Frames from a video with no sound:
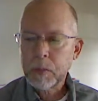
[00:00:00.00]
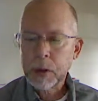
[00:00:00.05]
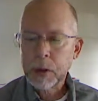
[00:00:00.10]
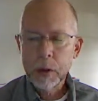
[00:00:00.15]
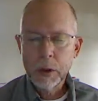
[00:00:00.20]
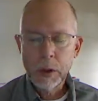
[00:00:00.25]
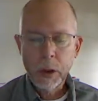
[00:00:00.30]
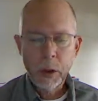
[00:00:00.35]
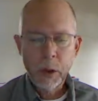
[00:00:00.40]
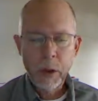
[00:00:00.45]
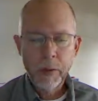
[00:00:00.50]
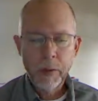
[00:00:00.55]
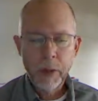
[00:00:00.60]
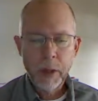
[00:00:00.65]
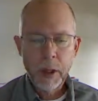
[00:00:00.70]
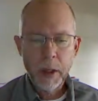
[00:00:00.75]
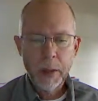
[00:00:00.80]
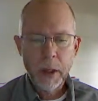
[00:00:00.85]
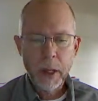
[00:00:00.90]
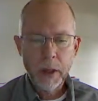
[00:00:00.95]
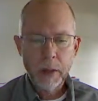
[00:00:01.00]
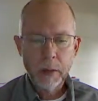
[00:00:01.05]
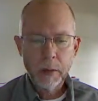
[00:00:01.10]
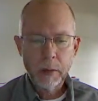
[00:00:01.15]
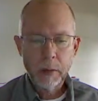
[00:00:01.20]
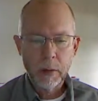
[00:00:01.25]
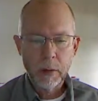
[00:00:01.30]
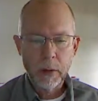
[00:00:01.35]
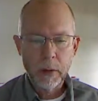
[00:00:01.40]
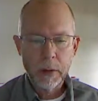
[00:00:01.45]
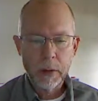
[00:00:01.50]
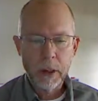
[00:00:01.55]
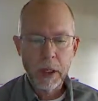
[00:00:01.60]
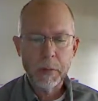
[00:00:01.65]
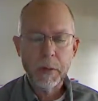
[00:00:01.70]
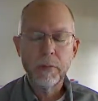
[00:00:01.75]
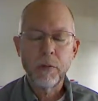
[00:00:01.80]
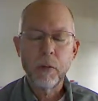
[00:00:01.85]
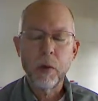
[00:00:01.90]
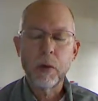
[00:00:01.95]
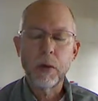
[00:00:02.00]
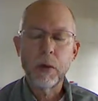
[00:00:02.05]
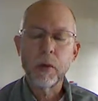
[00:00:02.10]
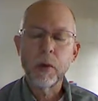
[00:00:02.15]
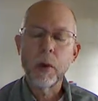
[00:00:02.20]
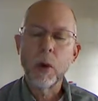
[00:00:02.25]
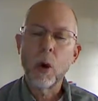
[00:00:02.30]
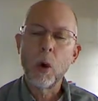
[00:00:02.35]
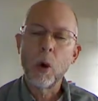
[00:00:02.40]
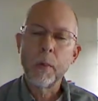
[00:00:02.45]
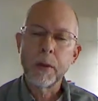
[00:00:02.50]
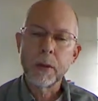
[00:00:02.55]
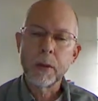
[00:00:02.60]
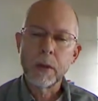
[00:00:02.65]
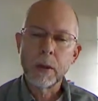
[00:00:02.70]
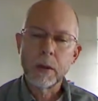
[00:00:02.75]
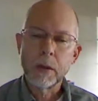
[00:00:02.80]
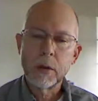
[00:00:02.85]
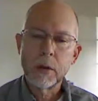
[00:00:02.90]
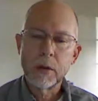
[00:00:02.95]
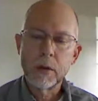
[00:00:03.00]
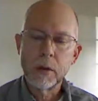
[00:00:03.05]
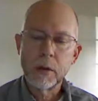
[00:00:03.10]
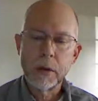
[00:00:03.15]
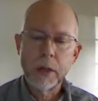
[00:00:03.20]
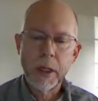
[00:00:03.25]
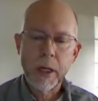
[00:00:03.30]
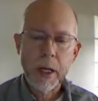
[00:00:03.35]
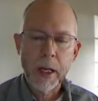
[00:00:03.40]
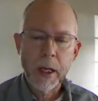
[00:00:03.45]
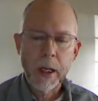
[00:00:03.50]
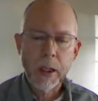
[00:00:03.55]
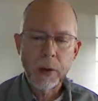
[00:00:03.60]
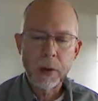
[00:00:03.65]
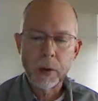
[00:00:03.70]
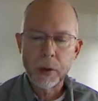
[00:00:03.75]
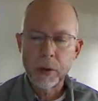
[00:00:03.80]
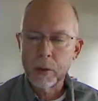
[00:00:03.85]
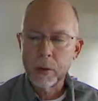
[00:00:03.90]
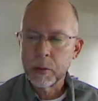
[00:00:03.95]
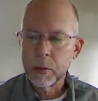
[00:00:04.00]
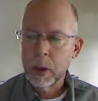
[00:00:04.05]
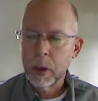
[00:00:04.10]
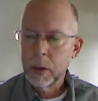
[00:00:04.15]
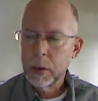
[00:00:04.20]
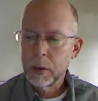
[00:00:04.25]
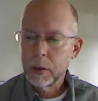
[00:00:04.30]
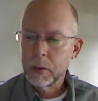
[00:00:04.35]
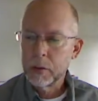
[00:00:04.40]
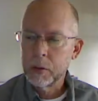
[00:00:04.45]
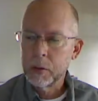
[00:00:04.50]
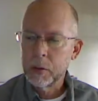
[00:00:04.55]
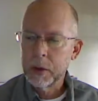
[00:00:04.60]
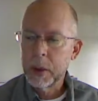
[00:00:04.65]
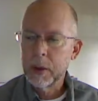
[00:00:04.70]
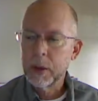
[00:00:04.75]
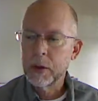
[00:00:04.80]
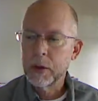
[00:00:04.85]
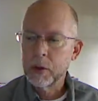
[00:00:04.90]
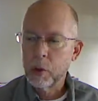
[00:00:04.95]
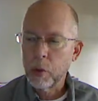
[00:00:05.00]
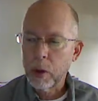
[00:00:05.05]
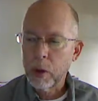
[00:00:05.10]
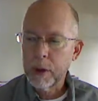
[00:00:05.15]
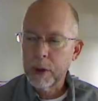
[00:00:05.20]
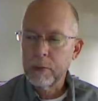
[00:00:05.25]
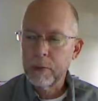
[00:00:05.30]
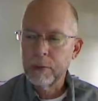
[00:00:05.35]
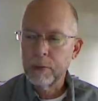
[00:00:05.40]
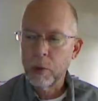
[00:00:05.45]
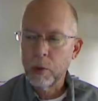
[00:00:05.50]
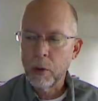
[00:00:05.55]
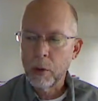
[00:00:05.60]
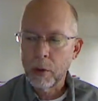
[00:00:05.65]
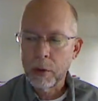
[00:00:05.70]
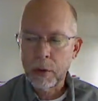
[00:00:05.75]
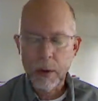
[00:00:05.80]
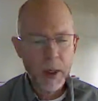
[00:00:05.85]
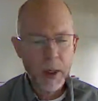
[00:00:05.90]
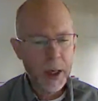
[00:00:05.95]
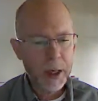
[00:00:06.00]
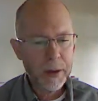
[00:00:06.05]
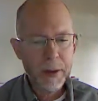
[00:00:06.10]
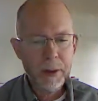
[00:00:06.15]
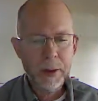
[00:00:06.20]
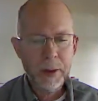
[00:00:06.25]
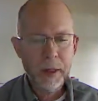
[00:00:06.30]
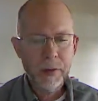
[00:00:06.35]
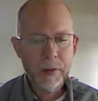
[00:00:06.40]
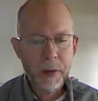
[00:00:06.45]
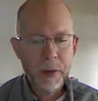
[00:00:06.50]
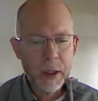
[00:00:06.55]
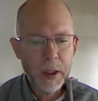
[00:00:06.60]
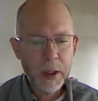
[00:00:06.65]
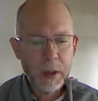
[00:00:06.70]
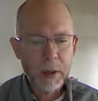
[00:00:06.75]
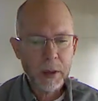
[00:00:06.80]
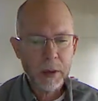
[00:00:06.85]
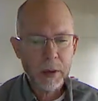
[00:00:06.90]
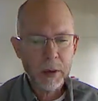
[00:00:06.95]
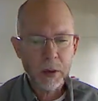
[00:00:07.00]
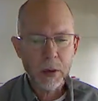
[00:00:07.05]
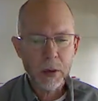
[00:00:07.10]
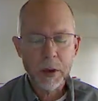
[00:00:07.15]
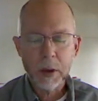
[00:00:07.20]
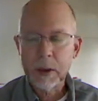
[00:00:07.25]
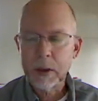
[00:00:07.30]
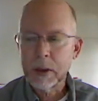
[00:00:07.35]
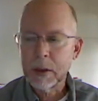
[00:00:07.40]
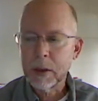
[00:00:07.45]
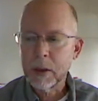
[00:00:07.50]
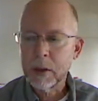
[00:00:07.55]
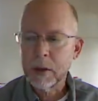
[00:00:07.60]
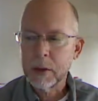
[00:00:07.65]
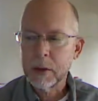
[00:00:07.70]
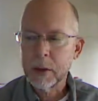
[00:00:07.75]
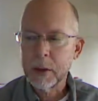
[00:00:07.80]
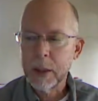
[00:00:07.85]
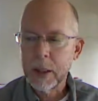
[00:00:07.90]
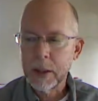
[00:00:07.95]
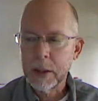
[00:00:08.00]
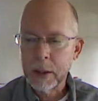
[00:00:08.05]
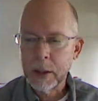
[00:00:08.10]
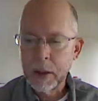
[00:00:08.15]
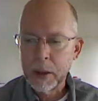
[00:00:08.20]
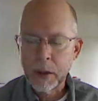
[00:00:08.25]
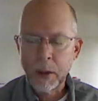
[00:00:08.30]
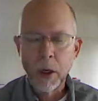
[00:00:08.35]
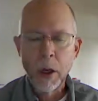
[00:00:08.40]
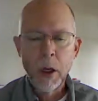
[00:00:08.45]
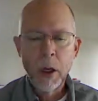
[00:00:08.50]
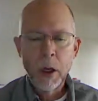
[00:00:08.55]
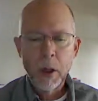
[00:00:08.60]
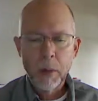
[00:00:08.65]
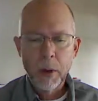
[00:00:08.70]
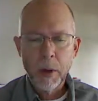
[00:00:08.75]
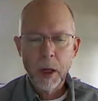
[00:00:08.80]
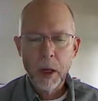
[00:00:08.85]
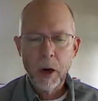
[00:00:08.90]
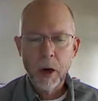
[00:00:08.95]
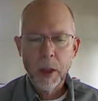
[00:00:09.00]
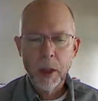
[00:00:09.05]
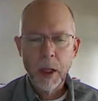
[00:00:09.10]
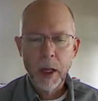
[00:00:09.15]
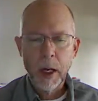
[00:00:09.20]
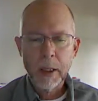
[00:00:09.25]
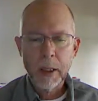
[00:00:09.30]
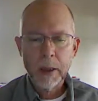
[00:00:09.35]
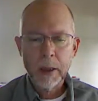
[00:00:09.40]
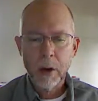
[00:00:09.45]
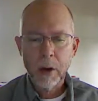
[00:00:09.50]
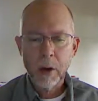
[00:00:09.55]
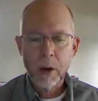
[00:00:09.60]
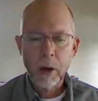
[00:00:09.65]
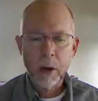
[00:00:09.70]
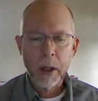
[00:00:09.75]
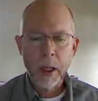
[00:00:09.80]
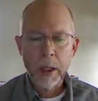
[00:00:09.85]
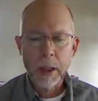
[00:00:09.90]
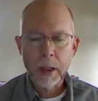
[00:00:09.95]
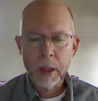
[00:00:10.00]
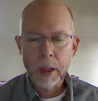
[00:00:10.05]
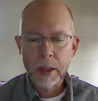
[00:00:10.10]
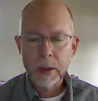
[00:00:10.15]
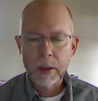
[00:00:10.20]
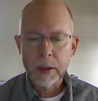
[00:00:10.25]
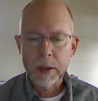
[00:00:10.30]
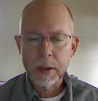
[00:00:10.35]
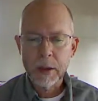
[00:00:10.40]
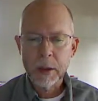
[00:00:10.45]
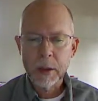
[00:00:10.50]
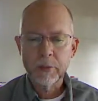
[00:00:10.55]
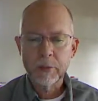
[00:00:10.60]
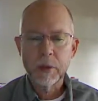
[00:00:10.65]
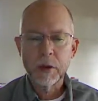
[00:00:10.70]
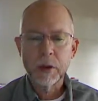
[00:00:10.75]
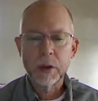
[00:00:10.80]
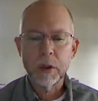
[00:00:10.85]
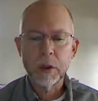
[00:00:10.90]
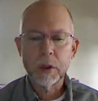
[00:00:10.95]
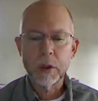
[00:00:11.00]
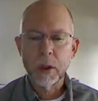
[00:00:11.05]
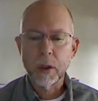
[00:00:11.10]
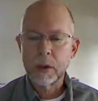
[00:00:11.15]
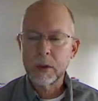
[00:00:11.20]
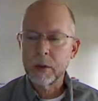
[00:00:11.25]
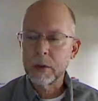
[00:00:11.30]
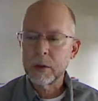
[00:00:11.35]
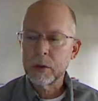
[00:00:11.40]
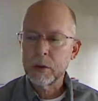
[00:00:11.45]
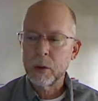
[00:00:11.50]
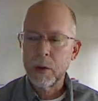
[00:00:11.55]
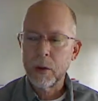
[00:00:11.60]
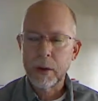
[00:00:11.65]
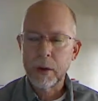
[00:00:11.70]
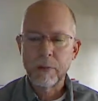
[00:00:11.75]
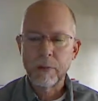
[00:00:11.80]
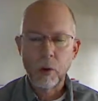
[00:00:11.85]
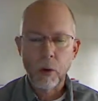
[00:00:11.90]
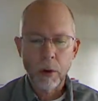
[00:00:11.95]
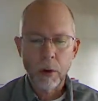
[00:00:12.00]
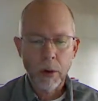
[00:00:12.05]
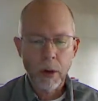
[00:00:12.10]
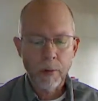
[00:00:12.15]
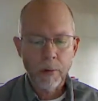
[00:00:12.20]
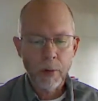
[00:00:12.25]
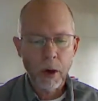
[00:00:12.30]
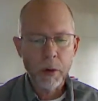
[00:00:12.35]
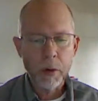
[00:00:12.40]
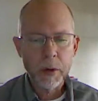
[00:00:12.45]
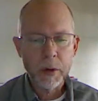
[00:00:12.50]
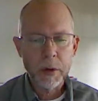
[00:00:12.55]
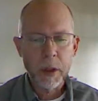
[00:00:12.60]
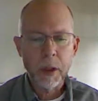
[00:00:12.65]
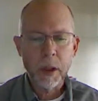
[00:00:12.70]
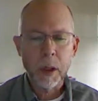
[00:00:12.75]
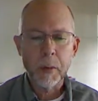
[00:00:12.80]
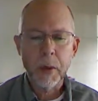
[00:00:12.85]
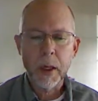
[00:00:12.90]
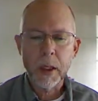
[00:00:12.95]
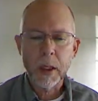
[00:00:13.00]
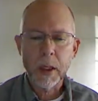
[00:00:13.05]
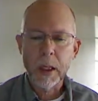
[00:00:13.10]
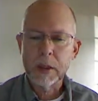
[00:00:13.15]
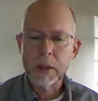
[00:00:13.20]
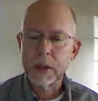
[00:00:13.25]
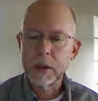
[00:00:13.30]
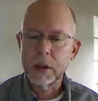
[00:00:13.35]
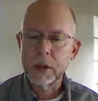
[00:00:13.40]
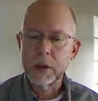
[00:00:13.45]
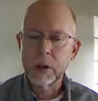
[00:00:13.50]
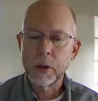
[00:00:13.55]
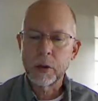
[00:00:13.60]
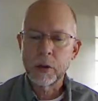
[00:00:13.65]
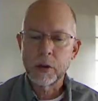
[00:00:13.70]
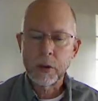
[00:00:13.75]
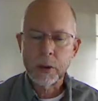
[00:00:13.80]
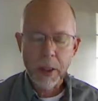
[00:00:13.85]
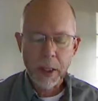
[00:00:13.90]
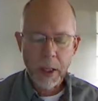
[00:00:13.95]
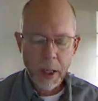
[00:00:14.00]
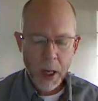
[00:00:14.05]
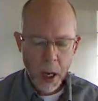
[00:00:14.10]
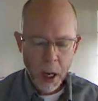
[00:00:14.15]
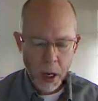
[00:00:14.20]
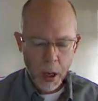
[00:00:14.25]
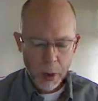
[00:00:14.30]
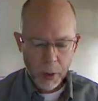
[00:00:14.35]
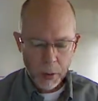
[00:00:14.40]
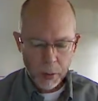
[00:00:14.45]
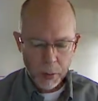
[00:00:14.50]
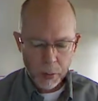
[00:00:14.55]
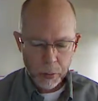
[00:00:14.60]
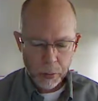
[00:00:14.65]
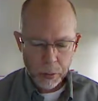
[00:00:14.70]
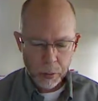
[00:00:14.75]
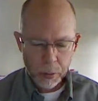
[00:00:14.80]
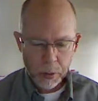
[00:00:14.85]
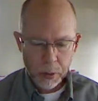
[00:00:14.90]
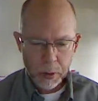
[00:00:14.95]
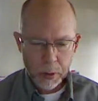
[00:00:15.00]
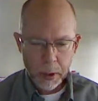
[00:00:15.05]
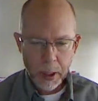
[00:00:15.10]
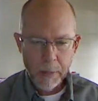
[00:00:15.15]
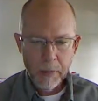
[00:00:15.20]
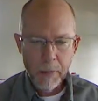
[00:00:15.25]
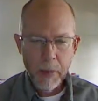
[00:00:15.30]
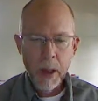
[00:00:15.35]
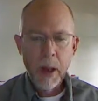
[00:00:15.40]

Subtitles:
So everything, that assignment folder will open Tuesday noon, Tuesday the 24th, not the 17th. School doesn't start till the 18th, but our class, our online class, does not officially start till the 24th. I've always done all my classes Tuesday through Tuesday.